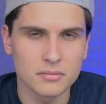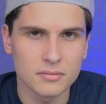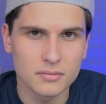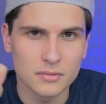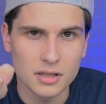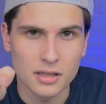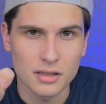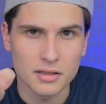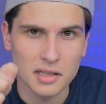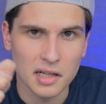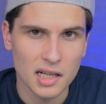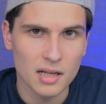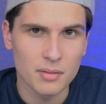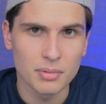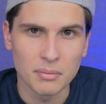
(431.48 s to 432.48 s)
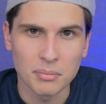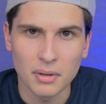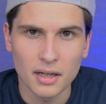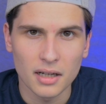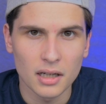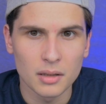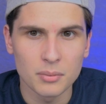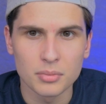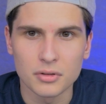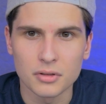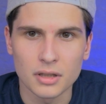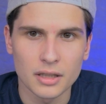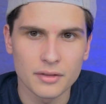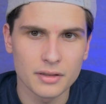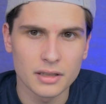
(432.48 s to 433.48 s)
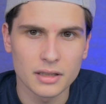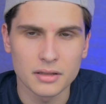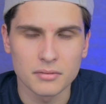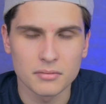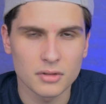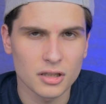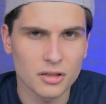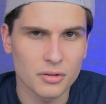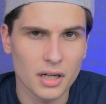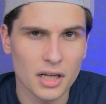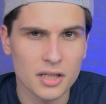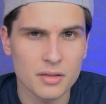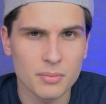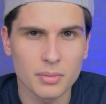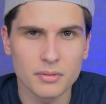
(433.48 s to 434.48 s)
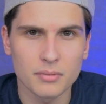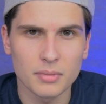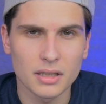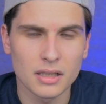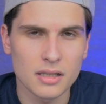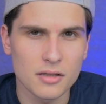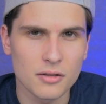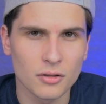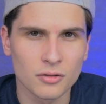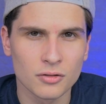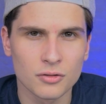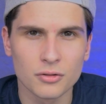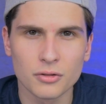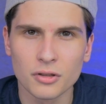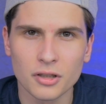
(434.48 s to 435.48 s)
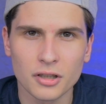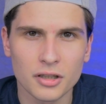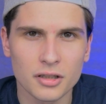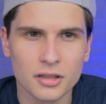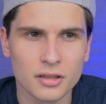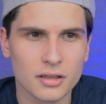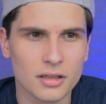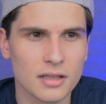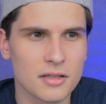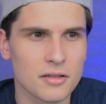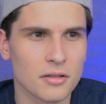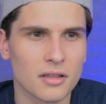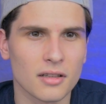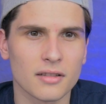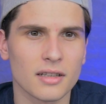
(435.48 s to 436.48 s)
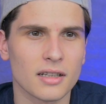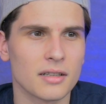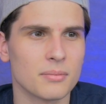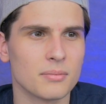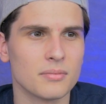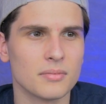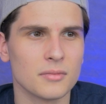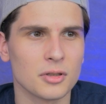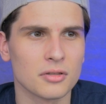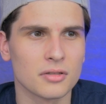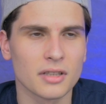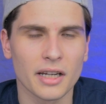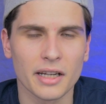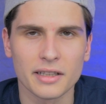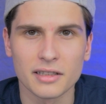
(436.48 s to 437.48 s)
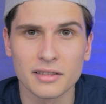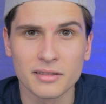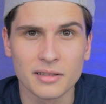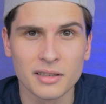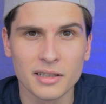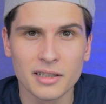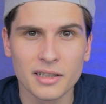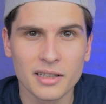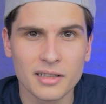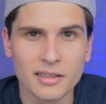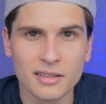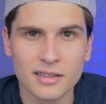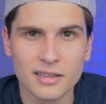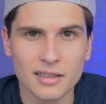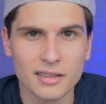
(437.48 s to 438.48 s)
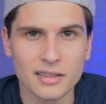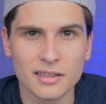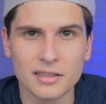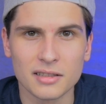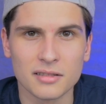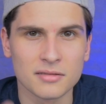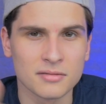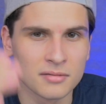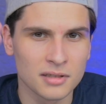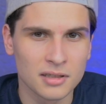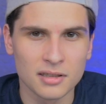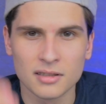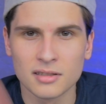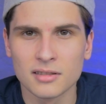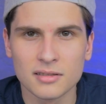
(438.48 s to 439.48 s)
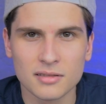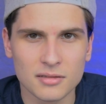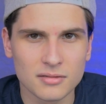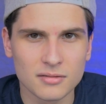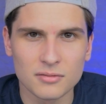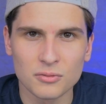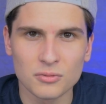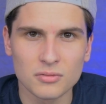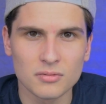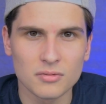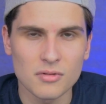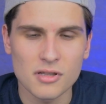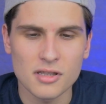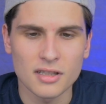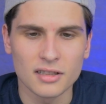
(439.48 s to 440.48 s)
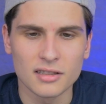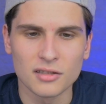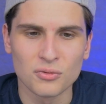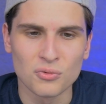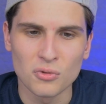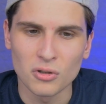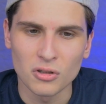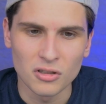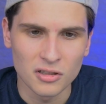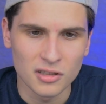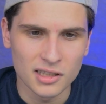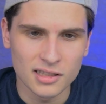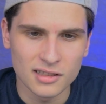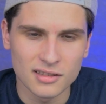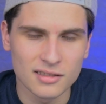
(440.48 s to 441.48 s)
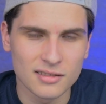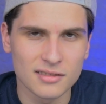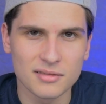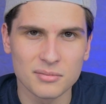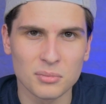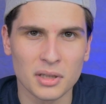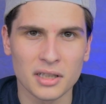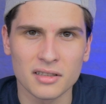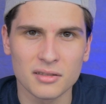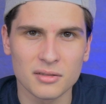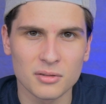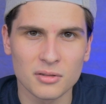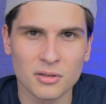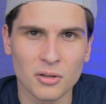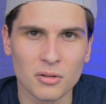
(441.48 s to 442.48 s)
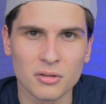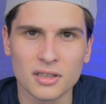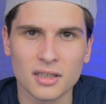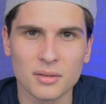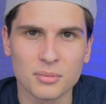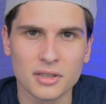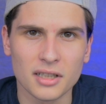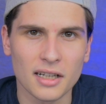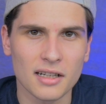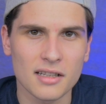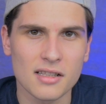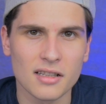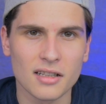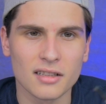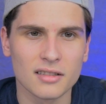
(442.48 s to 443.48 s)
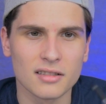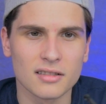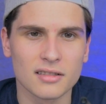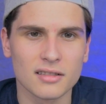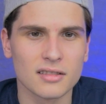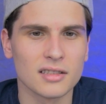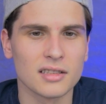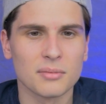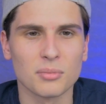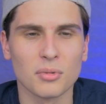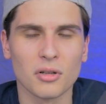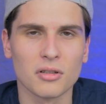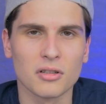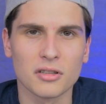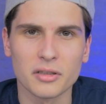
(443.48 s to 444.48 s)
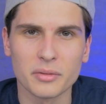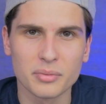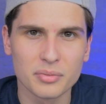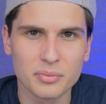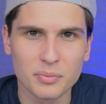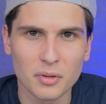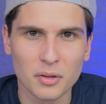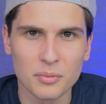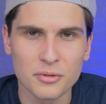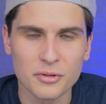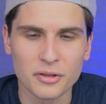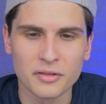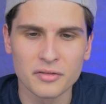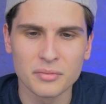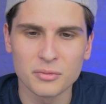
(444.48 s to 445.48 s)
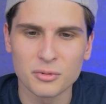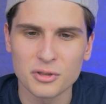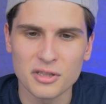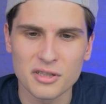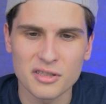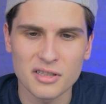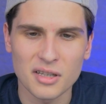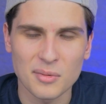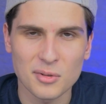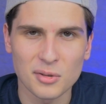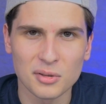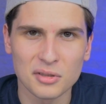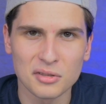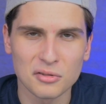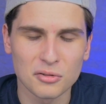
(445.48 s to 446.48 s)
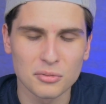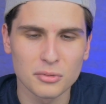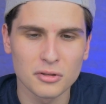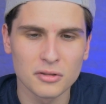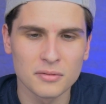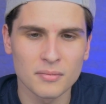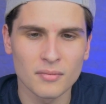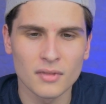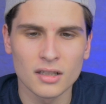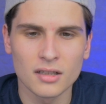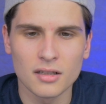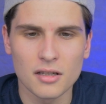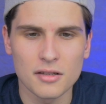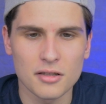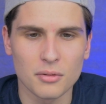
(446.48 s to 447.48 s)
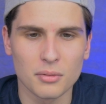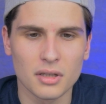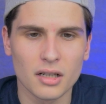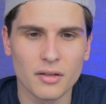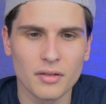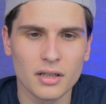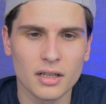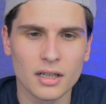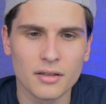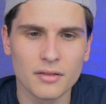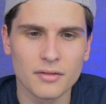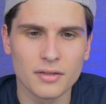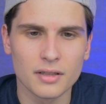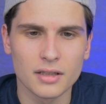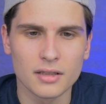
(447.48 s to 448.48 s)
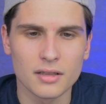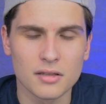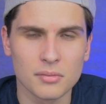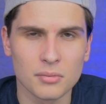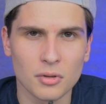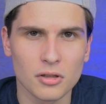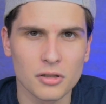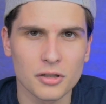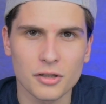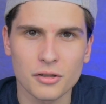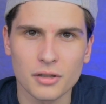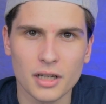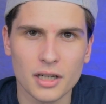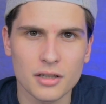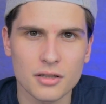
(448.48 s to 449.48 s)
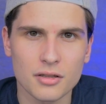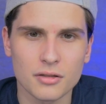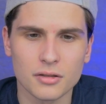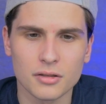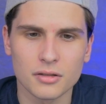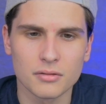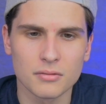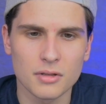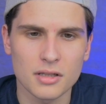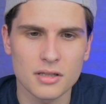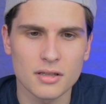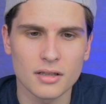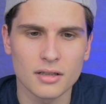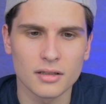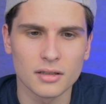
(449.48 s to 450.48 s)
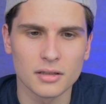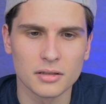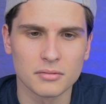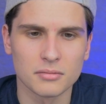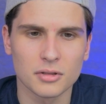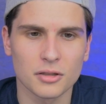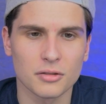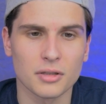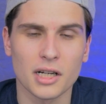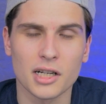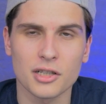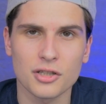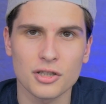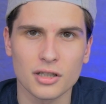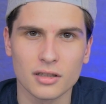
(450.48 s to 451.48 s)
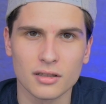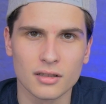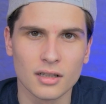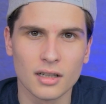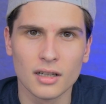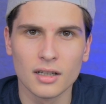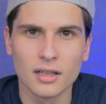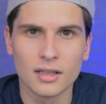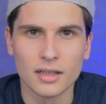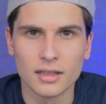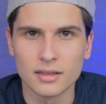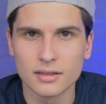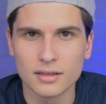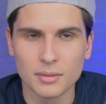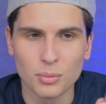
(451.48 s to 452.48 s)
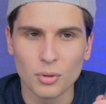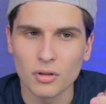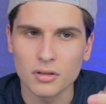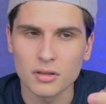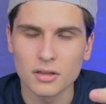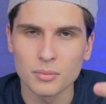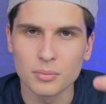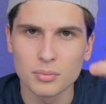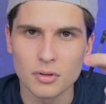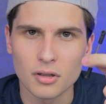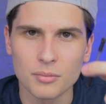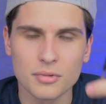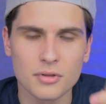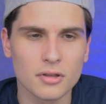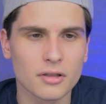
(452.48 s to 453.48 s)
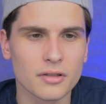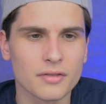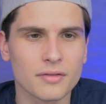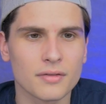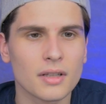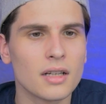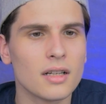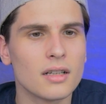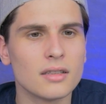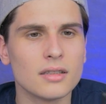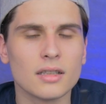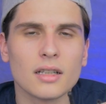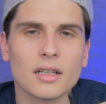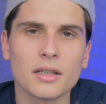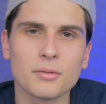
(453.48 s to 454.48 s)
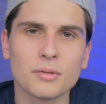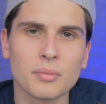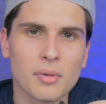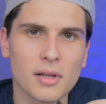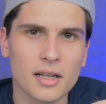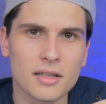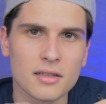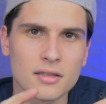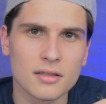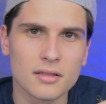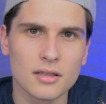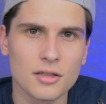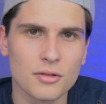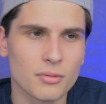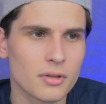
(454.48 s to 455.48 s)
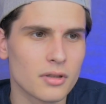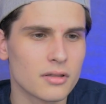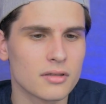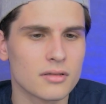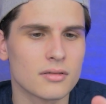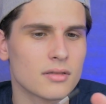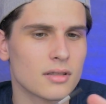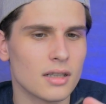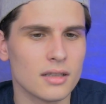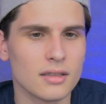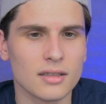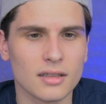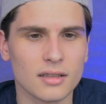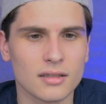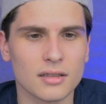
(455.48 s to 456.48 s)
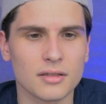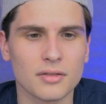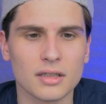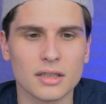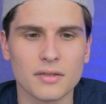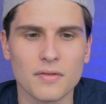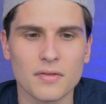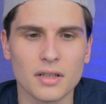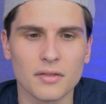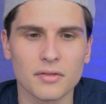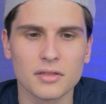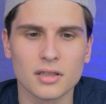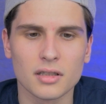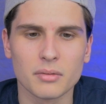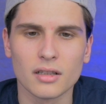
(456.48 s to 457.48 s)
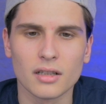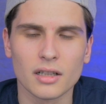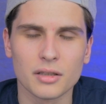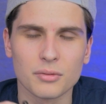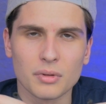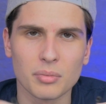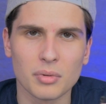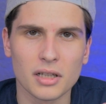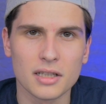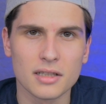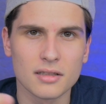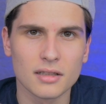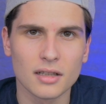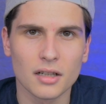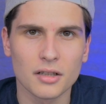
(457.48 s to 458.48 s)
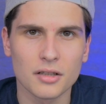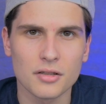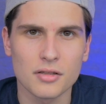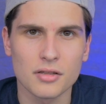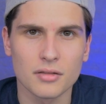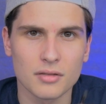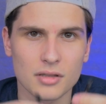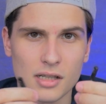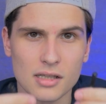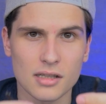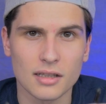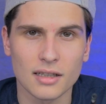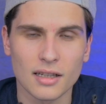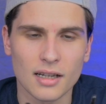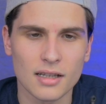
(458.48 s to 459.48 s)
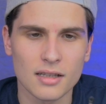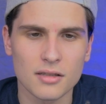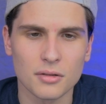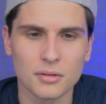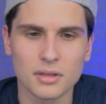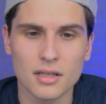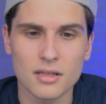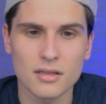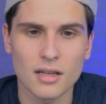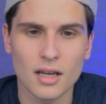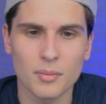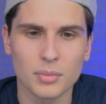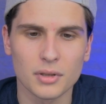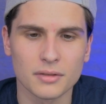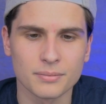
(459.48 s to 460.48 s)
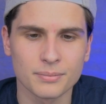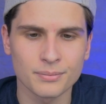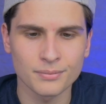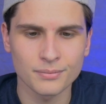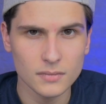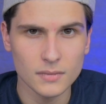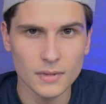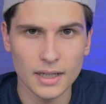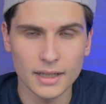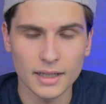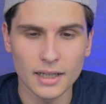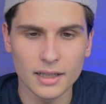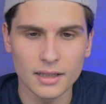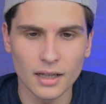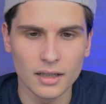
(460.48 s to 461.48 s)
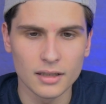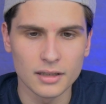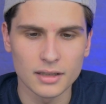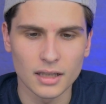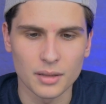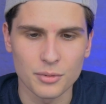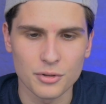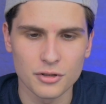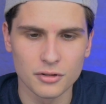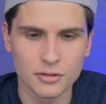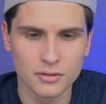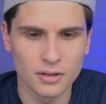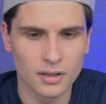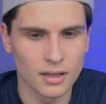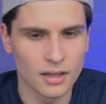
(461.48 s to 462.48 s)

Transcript: just clip a pipe or have a crash, but it's not too hard, I'm not hitting a standing wall and my whole car breaks and then the ball cup pops off, which is absolutely normal. So whenever I have a smaller crash or just a crash and the ball cup pops off, then I replace this one, and then if I have enough time I replace the others just in case, so it doesn't happen again anytime soon.